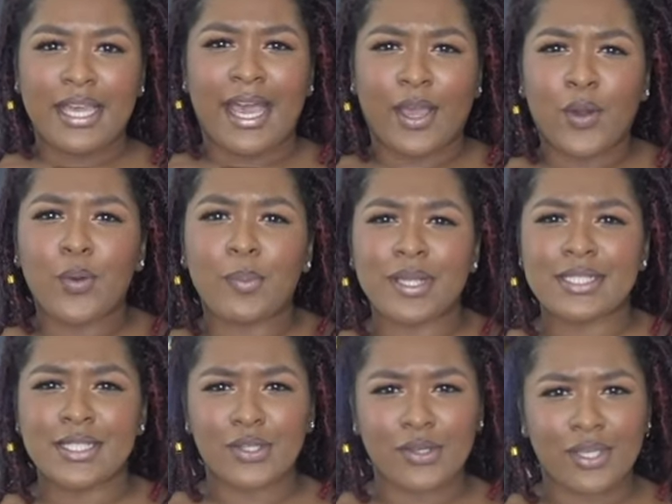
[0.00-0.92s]
I hope
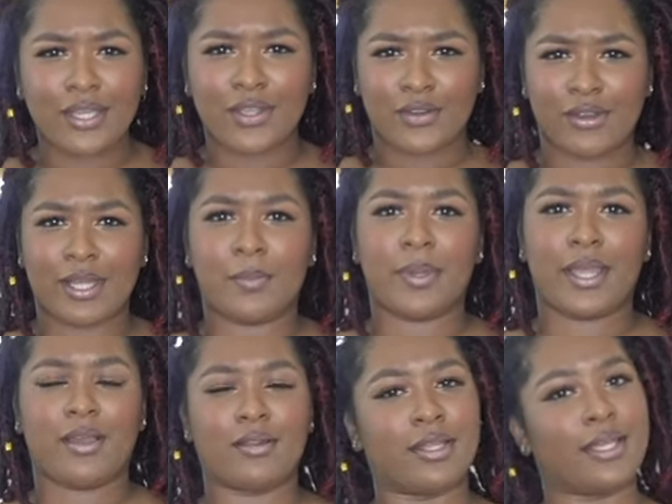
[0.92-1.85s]
it's looking gray and
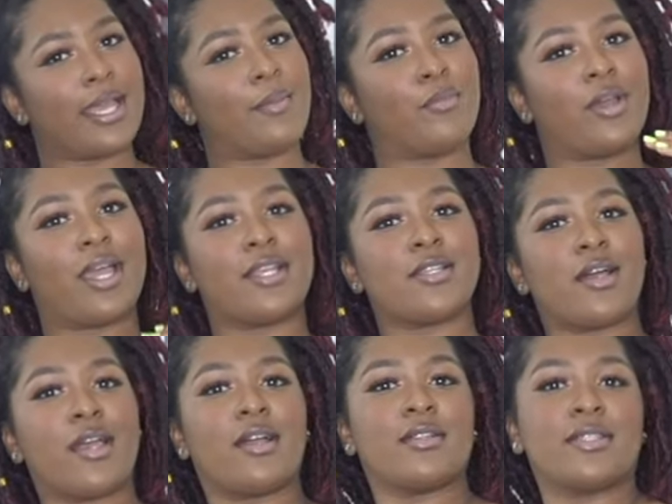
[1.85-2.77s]
pink on the camera. I
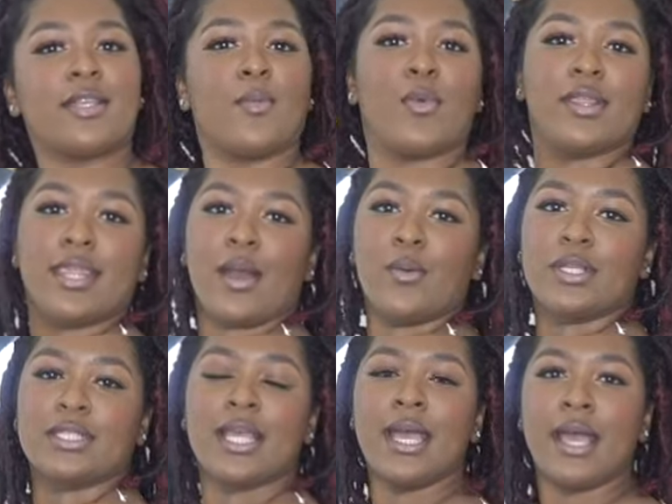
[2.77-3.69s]
saw it on someone that
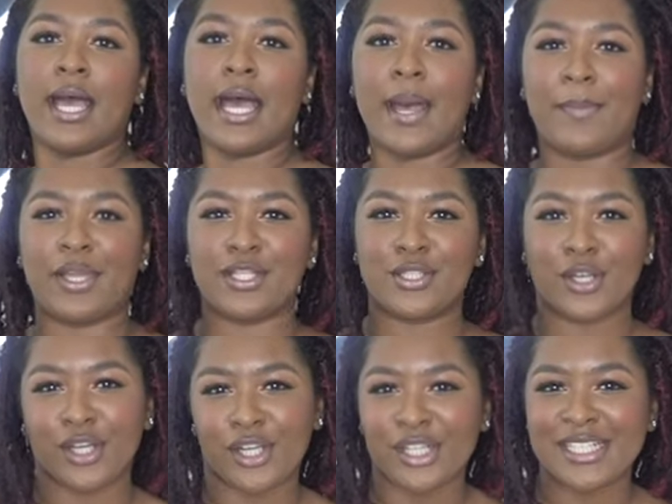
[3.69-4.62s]
was a bit
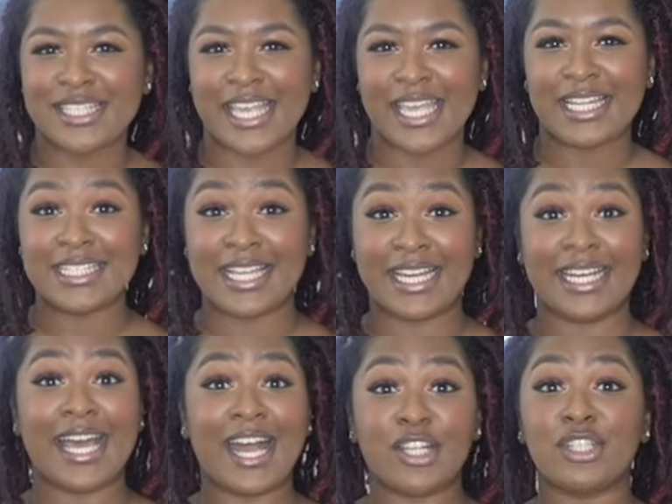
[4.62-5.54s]
darker skinned and
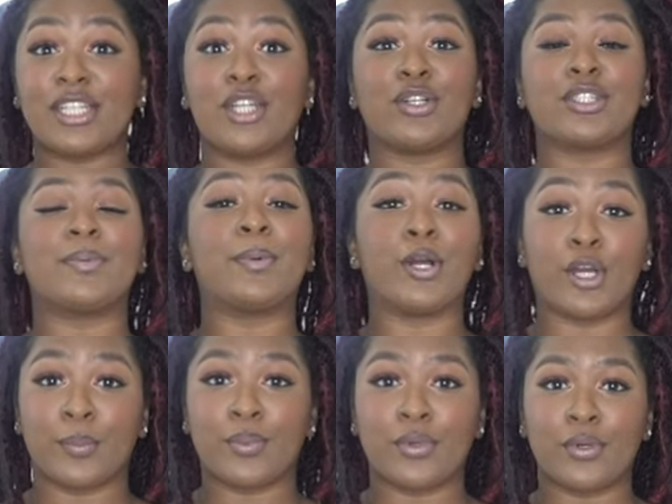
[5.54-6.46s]
it actually looked
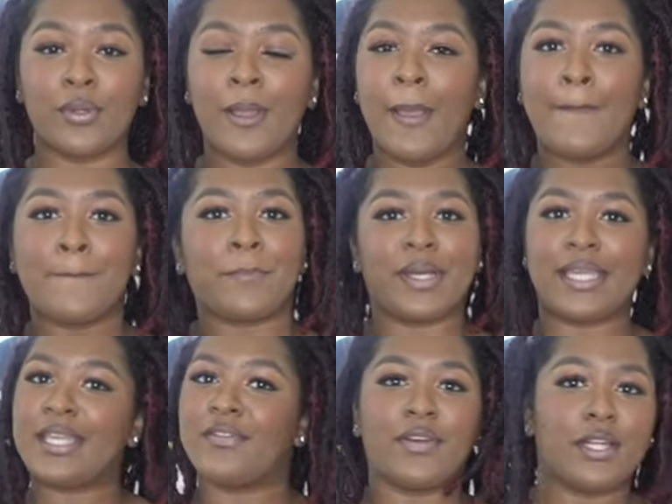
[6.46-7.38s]
purple, but
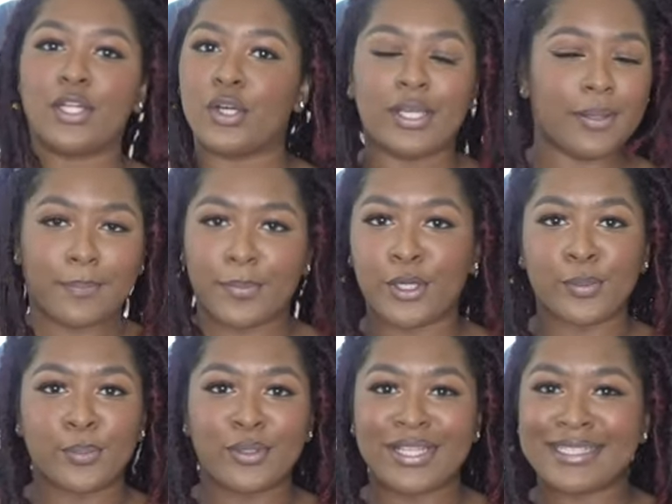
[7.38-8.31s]
even looking
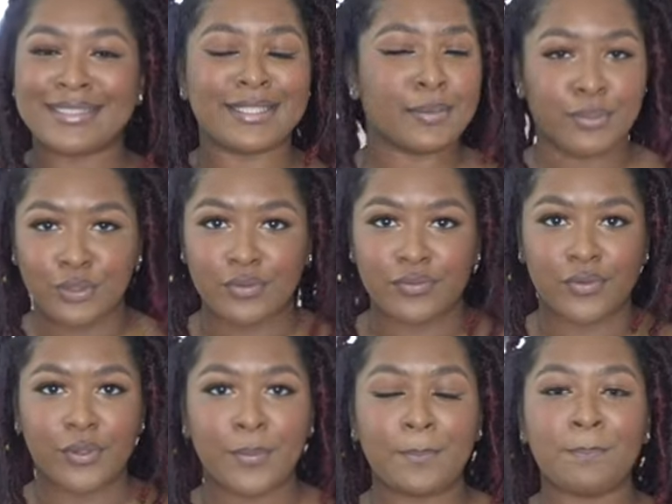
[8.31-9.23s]
purple, it's still
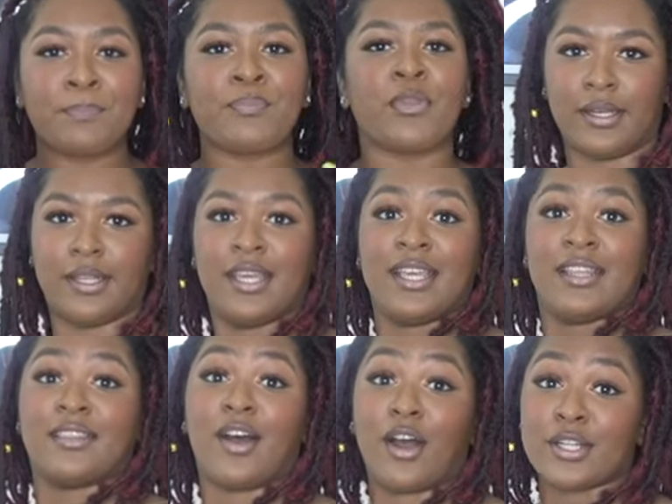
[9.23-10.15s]
beautiful.
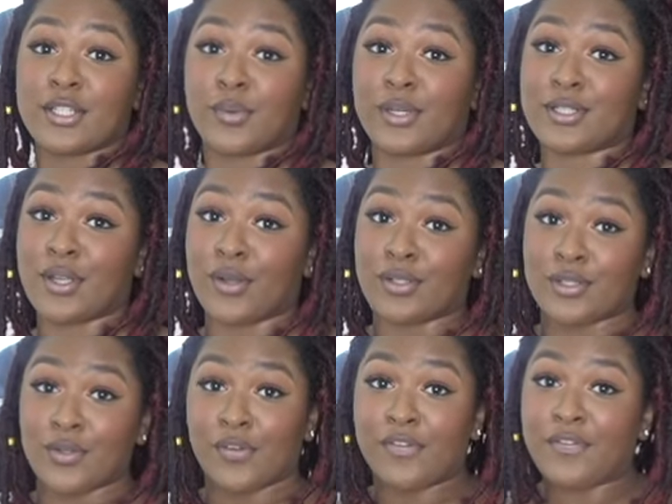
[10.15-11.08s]
The underwear is
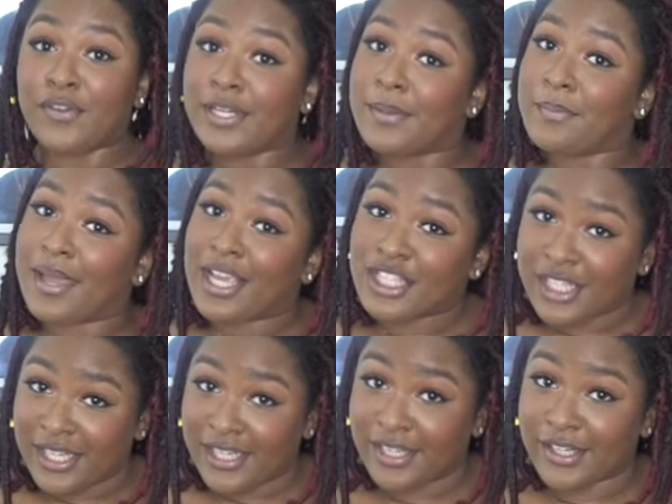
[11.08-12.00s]
also fully mesh
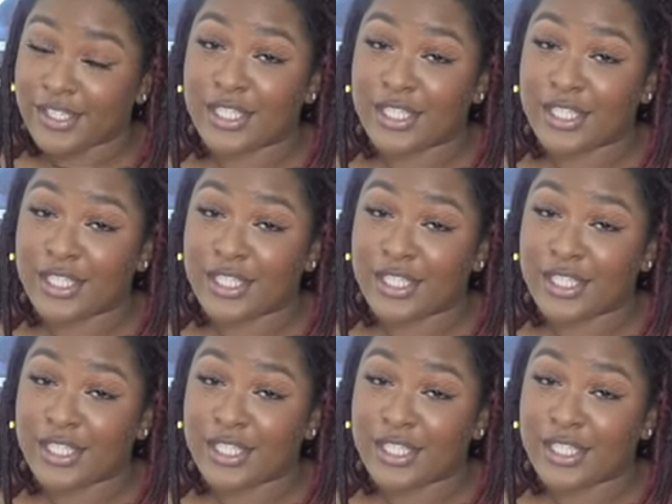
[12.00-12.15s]
here.